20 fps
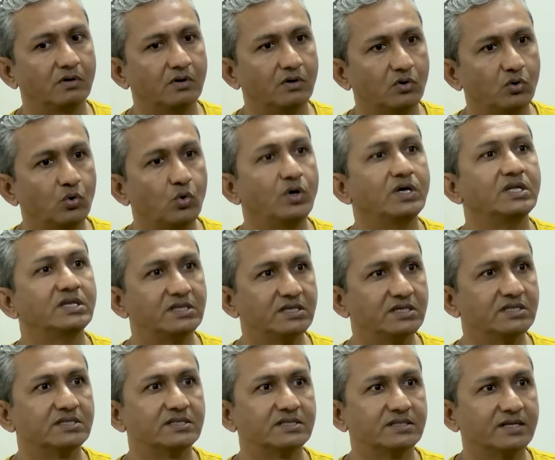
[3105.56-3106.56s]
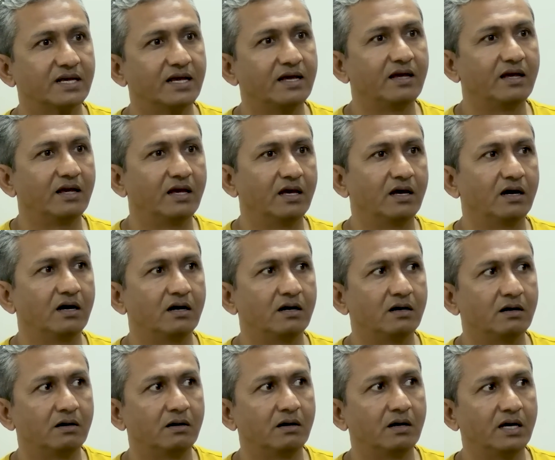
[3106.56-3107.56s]
Rohit is
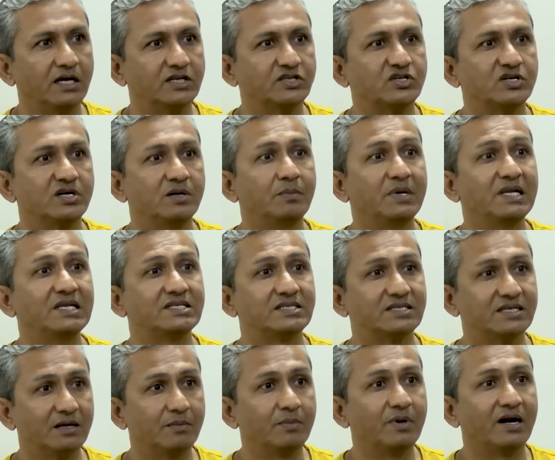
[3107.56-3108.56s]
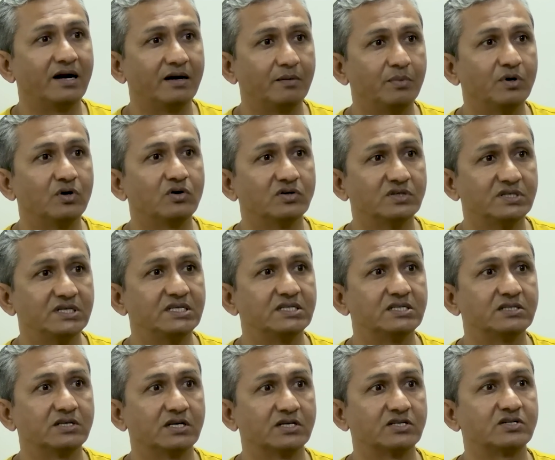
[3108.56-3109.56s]
extremely stable. And because
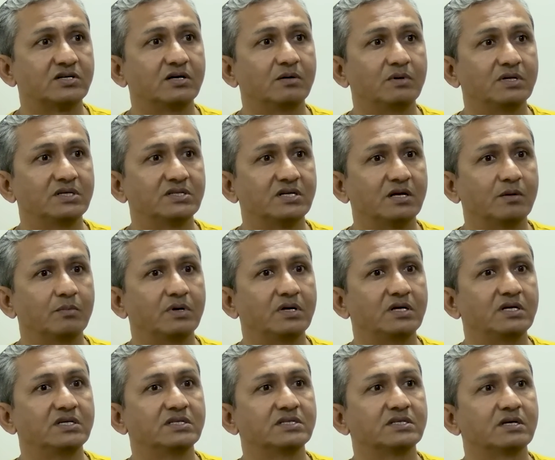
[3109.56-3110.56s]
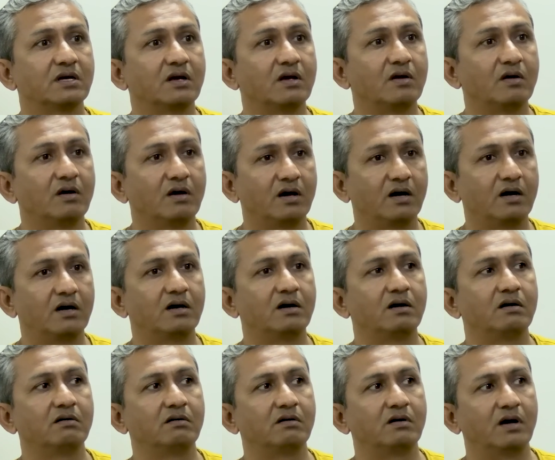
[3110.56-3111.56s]
he's extremely stable, he's
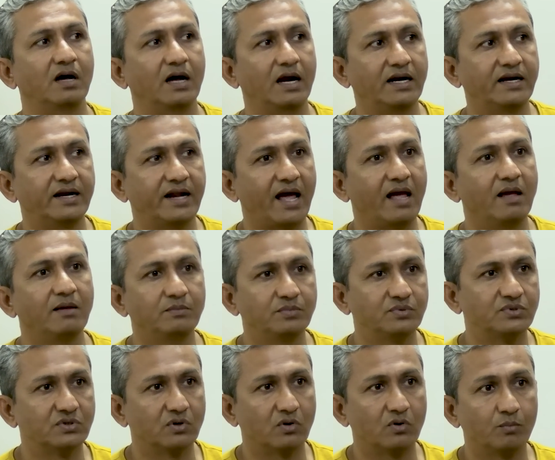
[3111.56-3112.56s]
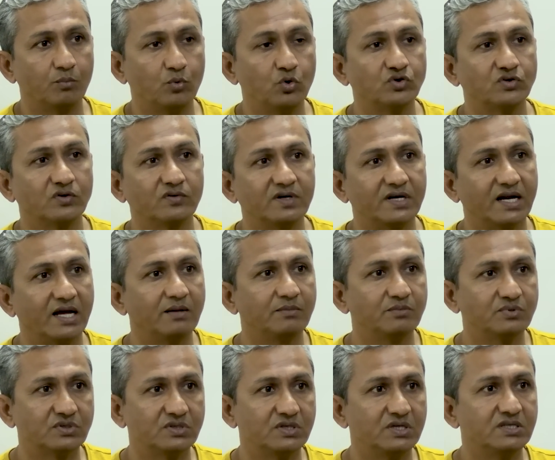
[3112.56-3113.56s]
at times or most of the
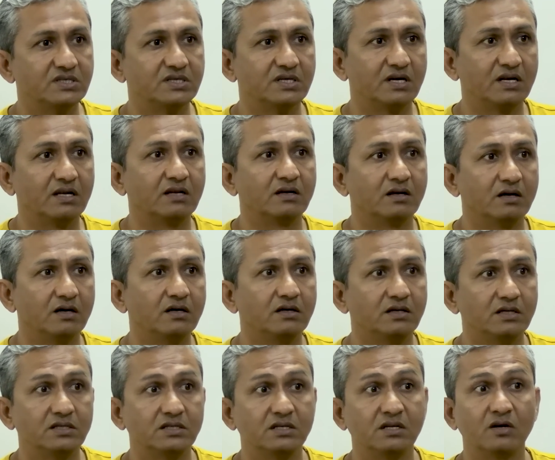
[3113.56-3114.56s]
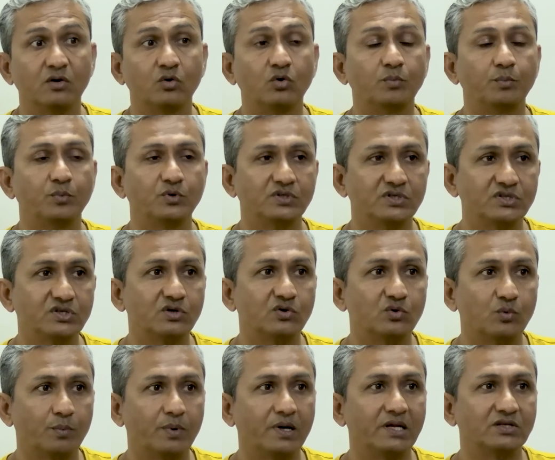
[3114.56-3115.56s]
times he's in a good position
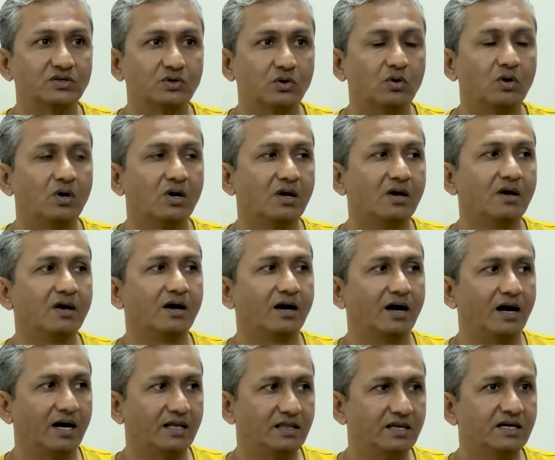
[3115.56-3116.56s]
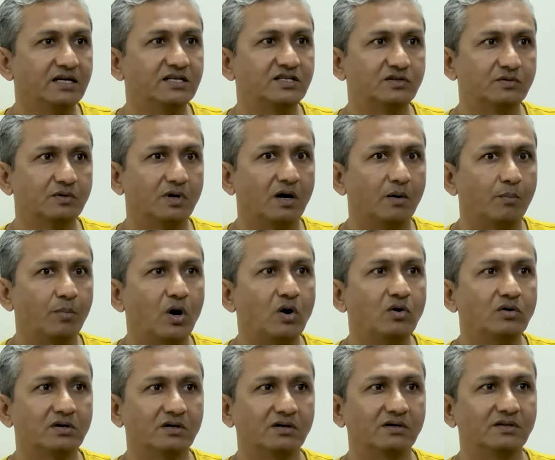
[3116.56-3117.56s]
to play. So I think it's
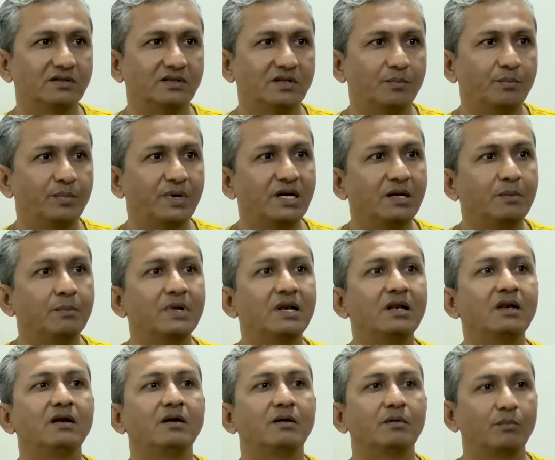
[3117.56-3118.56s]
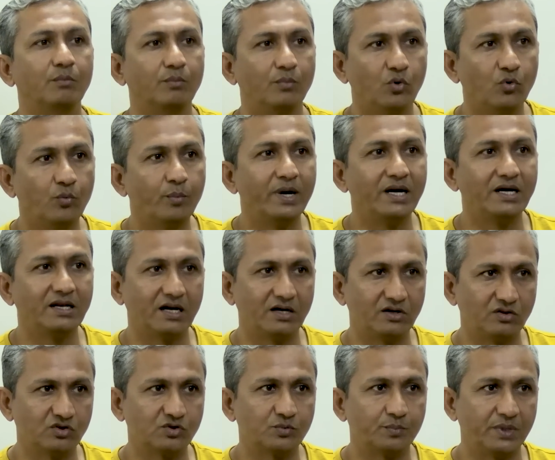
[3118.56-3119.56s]
about the minimal movement
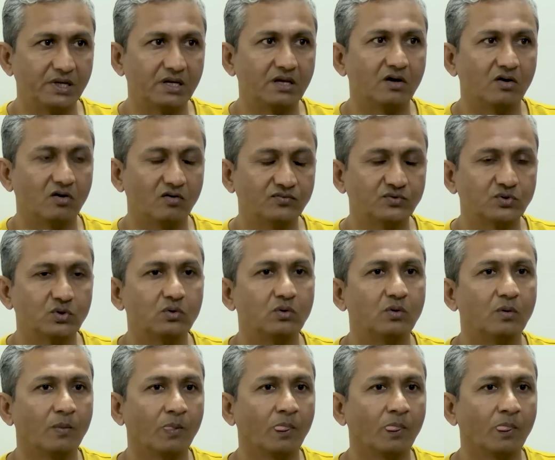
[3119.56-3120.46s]
that you're speaking of. So